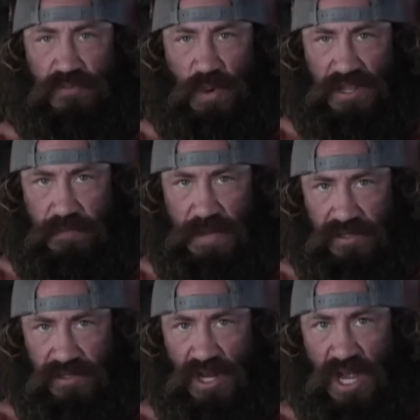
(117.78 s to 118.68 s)
to spread the
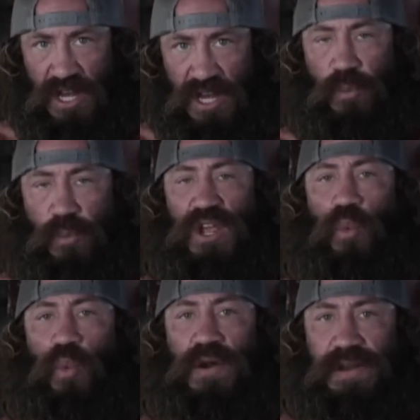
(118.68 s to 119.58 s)
message, to bring
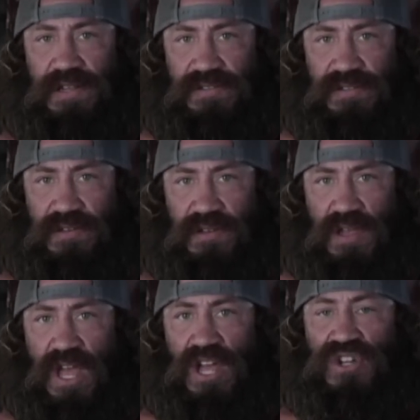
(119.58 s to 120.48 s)
awareness
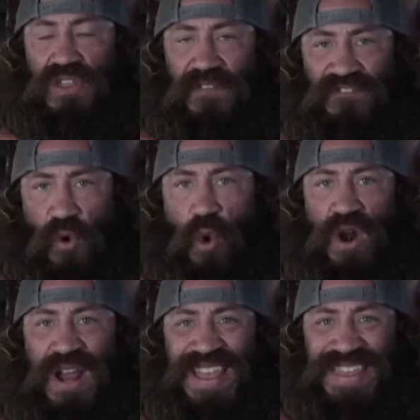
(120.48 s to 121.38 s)
to the
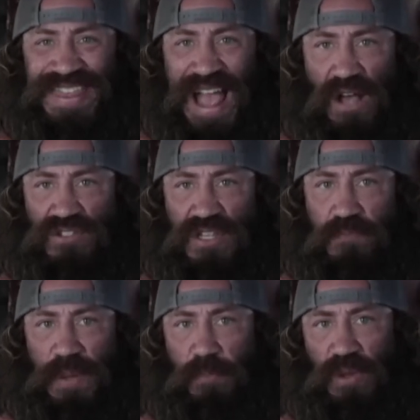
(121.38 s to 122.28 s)
4,000
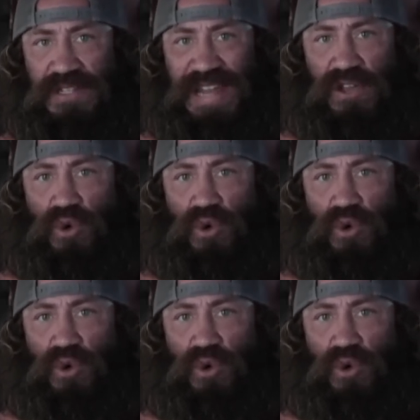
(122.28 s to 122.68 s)
people a day